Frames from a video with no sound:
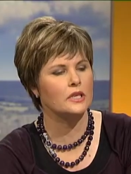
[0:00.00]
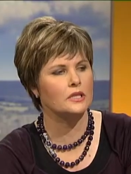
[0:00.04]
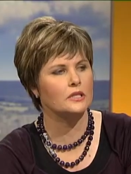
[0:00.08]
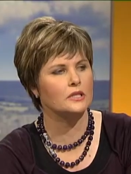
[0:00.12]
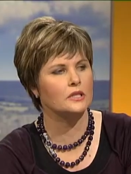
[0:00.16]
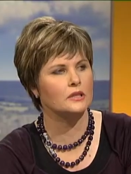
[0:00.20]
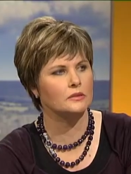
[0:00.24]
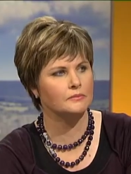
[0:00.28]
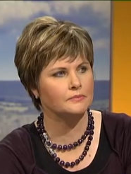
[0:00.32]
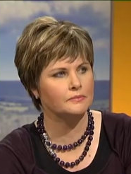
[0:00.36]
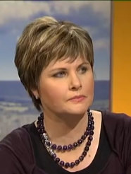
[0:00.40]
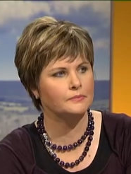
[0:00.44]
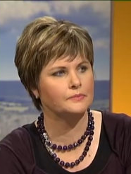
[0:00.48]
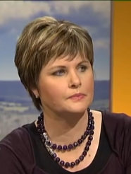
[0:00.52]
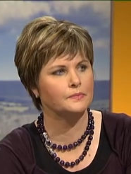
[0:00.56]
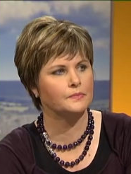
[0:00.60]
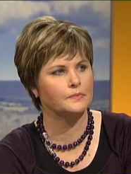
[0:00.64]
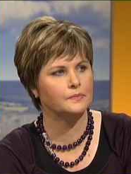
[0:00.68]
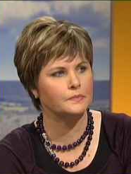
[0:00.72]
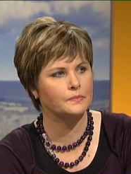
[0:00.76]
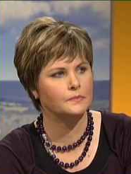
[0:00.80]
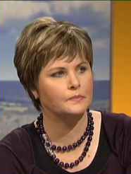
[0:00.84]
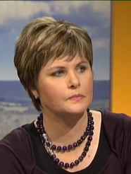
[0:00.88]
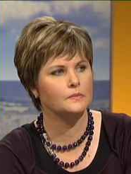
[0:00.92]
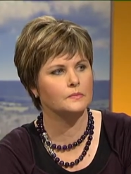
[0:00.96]
doesn't it? Yep.
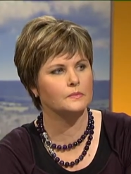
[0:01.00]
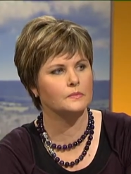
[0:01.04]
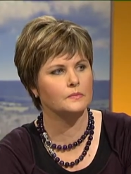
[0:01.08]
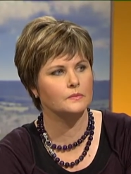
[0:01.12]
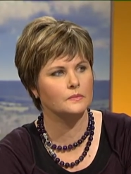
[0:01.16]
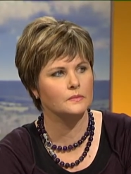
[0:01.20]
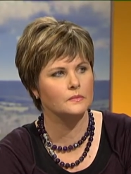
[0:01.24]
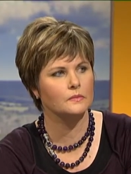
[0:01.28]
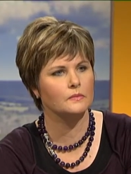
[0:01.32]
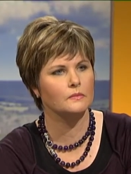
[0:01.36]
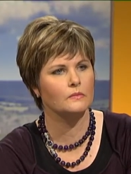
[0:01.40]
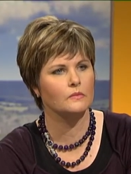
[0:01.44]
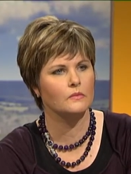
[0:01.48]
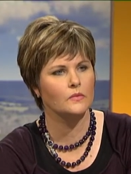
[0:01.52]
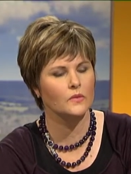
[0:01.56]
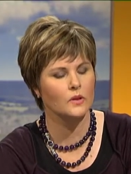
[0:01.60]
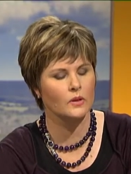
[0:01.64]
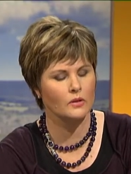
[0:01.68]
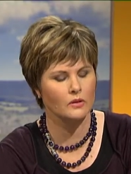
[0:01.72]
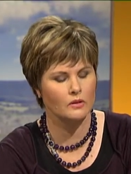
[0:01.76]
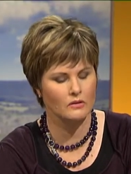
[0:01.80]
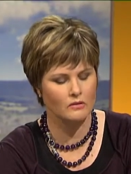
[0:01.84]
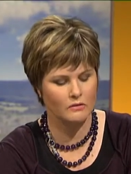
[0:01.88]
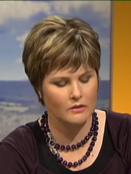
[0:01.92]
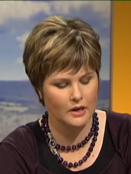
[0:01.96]
Mm.
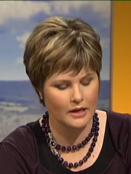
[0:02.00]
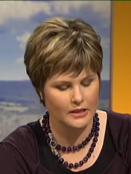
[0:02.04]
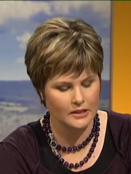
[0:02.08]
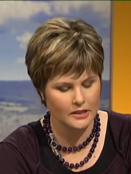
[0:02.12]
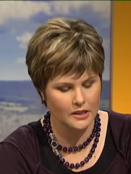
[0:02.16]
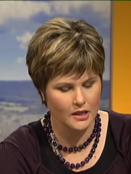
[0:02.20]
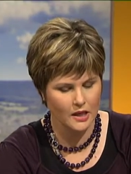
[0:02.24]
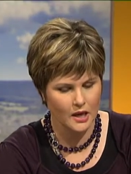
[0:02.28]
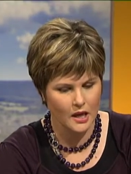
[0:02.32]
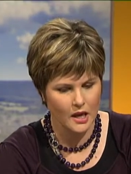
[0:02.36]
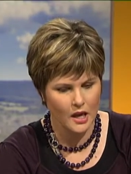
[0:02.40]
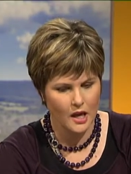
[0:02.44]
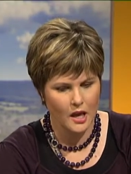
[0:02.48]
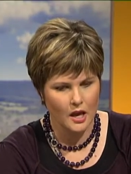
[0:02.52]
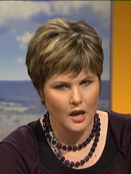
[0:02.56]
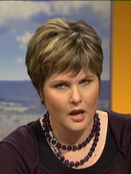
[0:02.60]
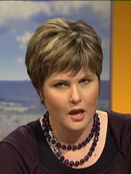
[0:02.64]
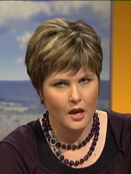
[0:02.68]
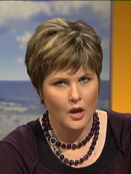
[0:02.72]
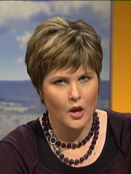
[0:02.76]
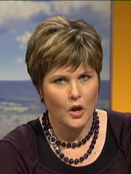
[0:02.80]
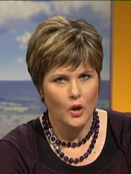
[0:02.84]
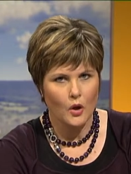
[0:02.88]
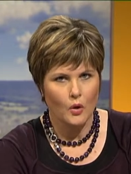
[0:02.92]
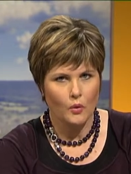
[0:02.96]
Great.
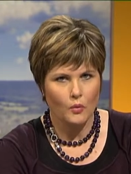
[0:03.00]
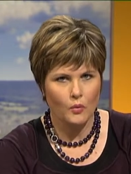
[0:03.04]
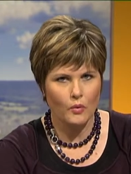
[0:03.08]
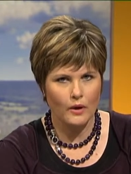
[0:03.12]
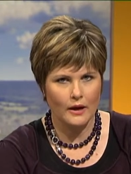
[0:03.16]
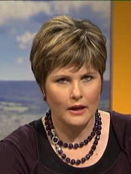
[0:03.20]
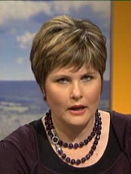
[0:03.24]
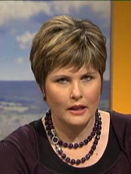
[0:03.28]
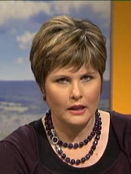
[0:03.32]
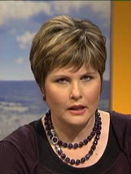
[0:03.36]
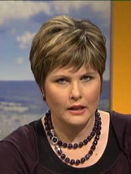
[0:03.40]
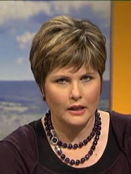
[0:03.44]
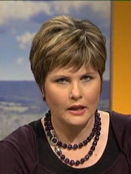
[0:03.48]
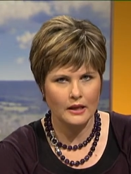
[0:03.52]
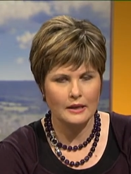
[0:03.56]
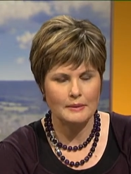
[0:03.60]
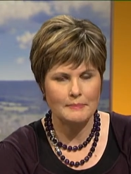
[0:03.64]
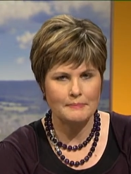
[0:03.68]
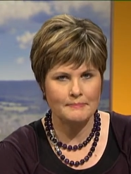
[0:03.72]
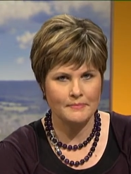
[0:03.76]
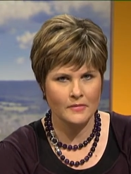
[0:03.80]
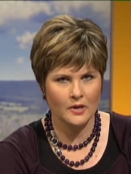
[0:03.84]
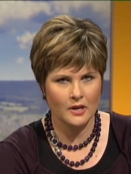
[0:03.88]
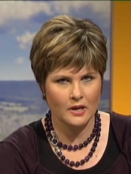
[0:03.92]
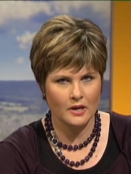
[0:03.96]
Well,
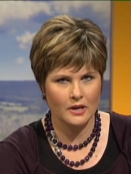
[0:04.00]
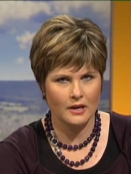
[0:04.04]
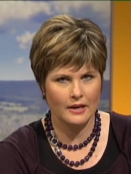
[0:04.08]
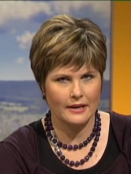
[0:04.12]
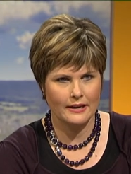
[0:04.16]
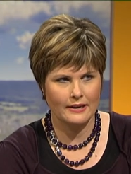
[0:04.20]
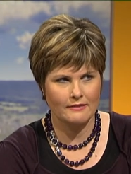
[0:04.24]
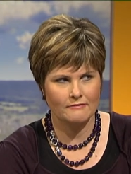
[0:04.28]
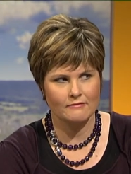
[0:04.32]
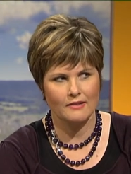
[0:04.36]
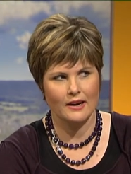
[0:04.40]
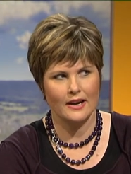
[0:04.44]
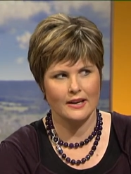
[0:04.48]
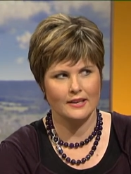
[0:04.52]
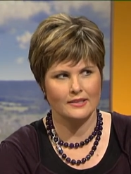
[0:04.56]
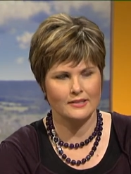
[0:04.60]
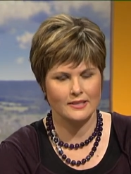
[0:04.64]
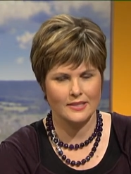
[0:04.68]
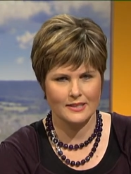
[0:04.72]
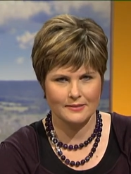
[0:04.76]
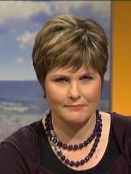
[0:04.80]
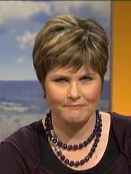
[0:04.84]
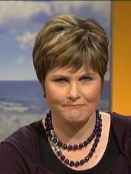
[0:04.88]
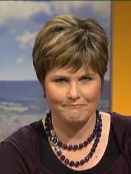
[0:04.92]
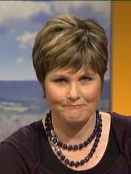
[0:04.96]
my
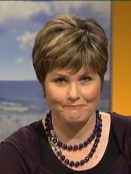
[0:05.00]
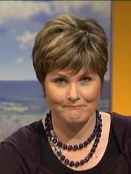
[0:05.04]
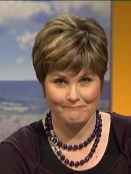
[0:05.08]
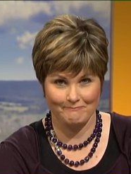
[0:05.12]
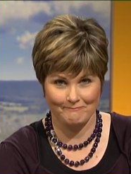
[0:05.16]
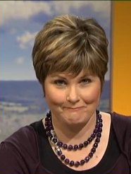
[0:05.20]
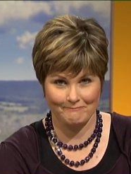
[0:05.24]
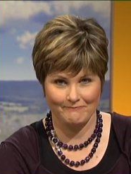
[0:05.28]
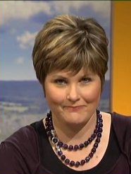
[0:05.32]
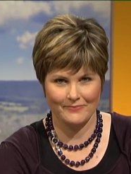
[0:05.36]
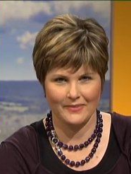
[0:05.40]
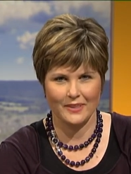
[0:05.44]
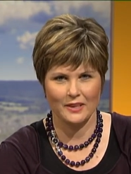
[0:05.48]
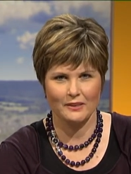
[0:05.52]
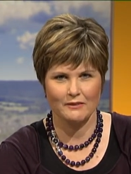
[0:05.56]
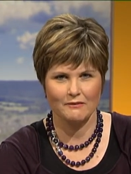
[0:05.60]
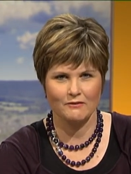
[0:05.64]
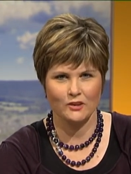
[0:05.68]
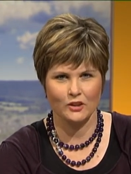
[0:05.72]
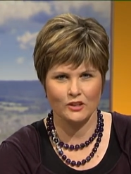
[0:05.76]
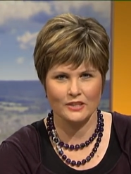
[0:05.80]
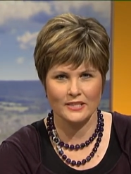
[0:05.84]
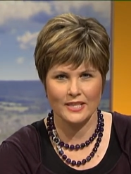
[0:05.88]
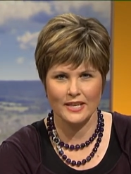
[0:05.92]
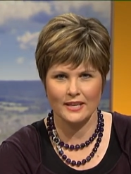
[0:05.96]
rant.
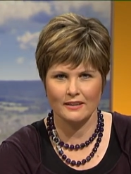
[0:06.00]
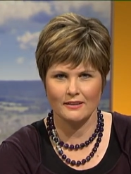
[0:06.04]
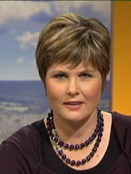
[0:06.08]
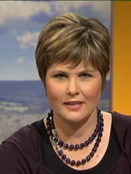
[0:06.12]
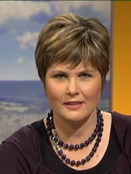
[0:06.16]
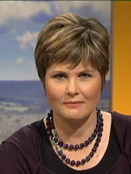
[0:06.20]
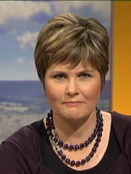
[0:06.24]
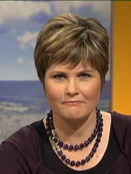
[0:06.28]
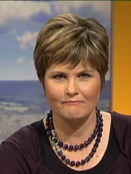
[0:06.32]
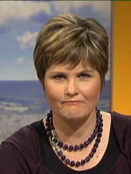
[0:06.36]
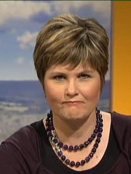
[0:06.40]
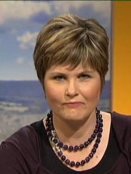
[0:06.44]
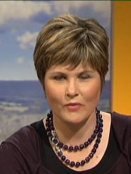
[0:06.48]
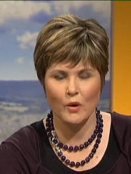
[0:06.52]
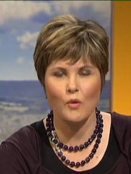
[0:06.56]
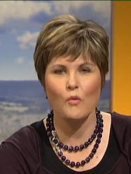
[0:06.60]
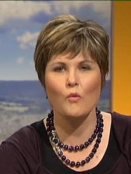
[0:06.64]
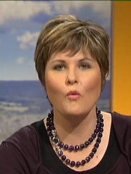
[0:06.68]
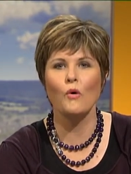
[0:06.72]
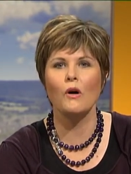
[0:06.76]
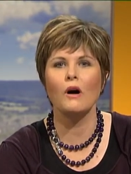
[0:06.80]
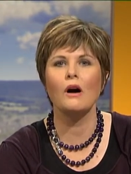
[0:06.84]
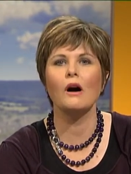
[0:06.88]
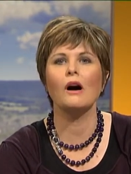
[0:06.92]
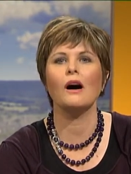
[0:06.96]
Fonterra,
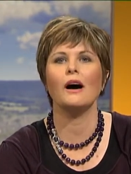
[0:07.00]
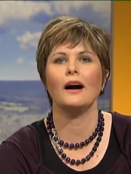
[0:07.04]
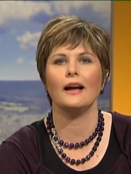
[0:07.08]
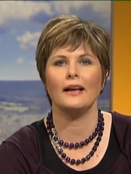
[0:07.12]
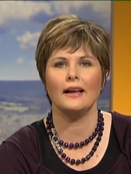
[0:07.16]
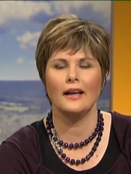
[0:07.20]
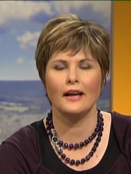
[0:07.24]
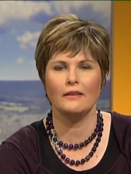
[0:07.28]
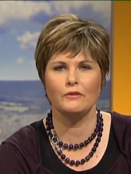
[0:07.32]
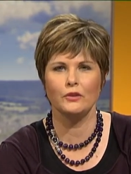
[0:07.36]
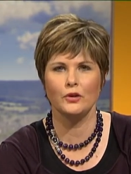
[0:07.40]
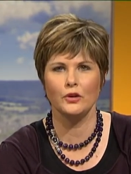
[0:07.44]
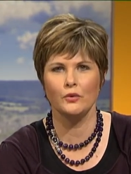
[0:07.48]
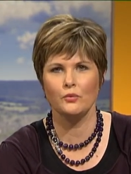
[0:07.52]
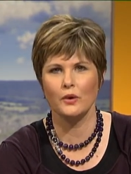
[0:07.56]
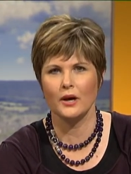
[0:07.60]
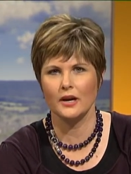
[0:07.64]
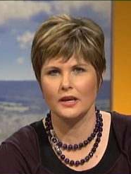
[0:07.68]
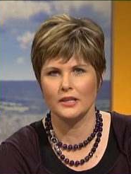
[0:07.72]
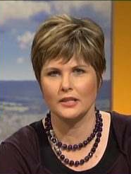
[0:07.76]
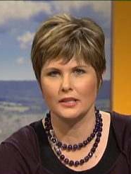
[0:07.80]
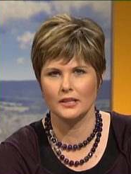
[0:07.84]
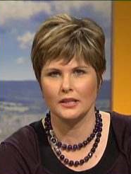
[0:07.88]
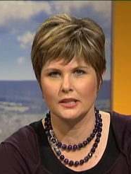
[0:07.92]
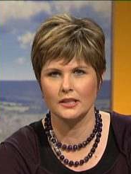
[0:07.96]
why have you
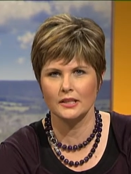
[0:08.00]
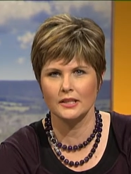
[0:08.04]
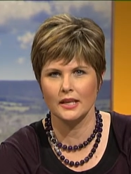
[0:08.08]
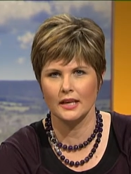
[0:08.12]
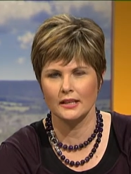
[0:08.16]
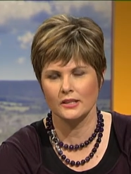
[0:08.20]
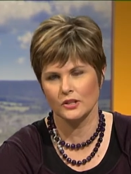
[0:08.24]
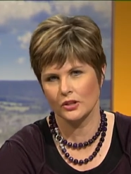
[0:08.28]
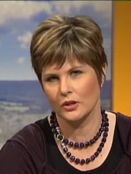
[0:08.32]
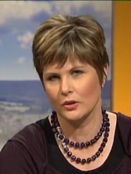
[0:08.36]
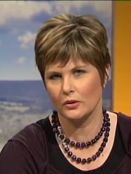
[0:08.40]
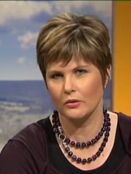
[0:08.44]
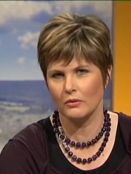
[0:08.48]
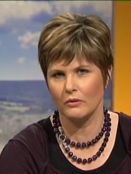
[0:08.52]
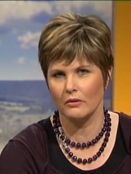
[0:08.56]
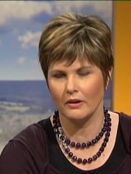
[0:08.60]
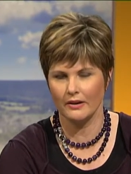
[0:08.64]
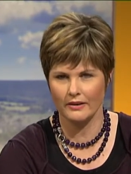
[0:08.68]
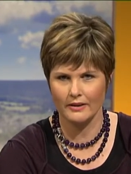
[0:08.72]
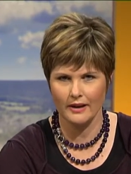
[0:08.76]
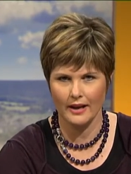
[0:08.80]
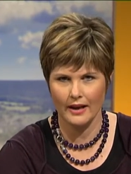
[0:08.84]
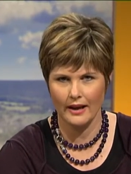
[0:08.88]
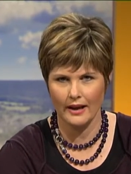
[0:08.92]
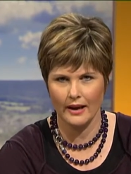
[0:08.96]
waited until
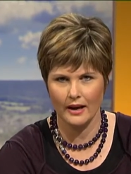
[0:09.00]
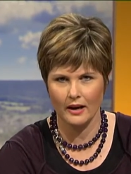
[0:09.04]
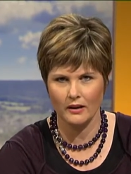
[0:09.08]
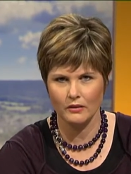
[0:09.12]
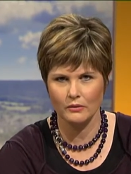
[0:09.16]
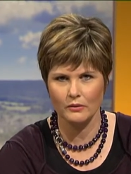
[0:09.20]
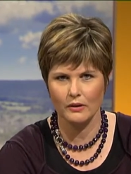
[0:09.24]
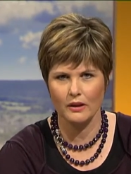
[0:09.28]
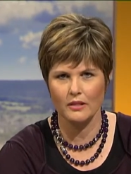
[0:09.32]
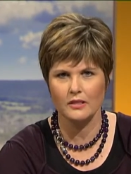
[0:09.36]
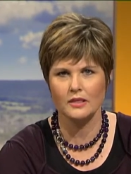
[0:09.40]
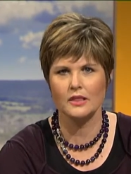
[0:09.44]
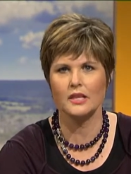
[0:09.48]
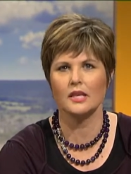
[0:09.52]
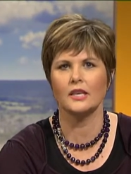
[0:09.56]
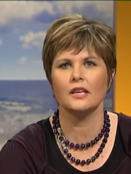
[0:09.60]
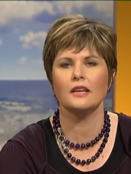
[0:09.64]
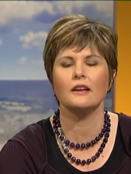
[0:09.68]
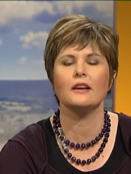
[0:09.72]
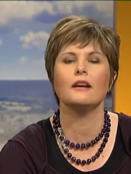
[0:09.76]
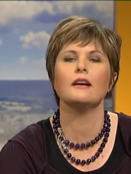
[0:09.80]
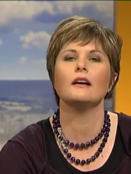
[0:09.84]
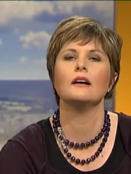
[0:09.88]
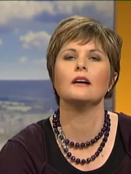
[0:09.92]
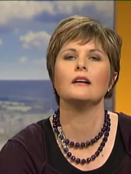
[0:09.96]
now,
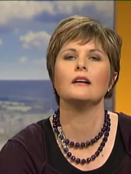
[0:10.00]
the